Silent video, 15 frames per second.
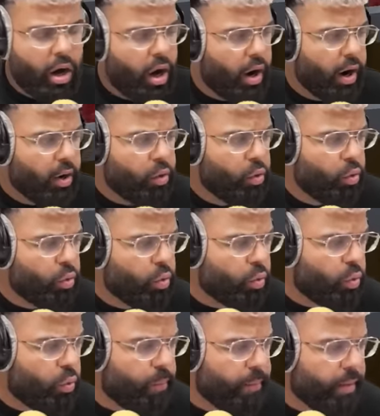All right, cool, cool,
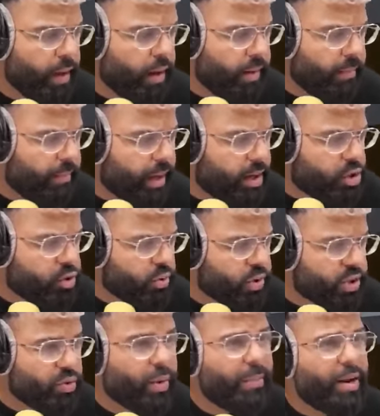cool. Make sure to
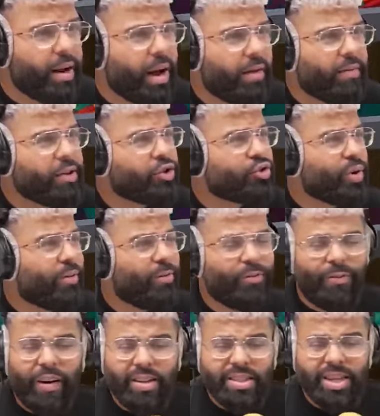swim in lava to travel
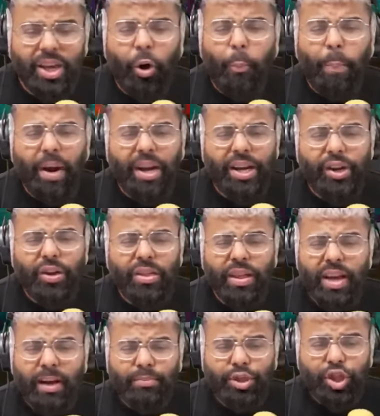faster. Yo, buddy, do you
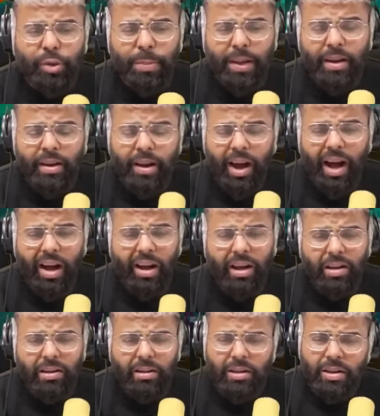think I'm stupid? Huh?
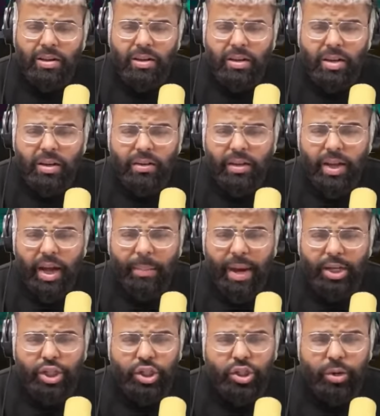Do you think I'm
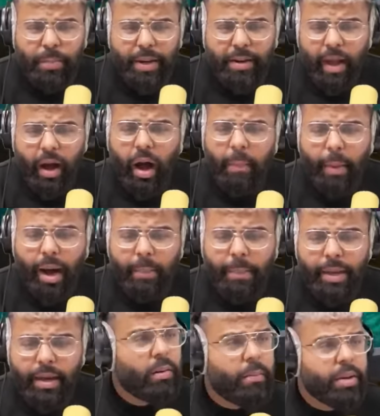actually stupid? I might
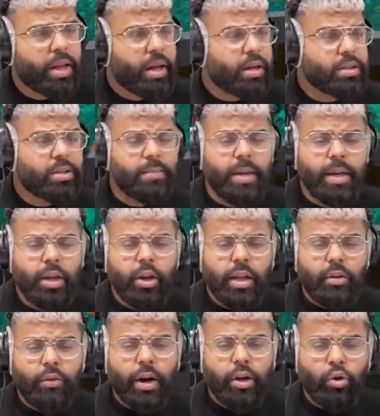be, but that doesn't mean you get
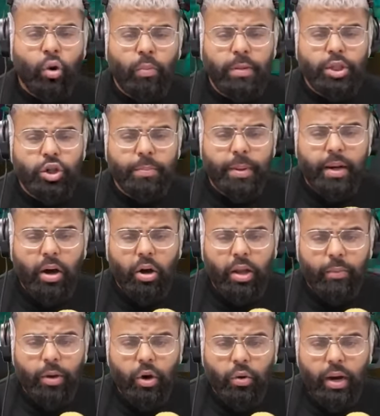the right to call me stupid. Oh, there
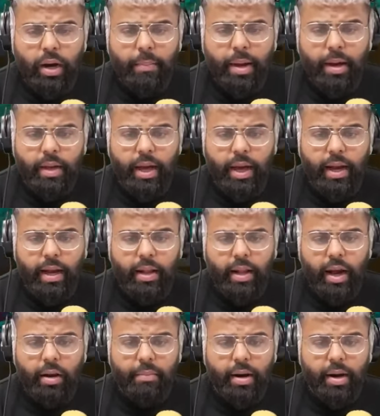we go, Enderman. Get in
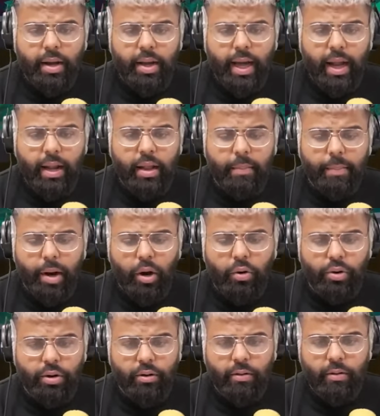there, buddy. Get in the boat.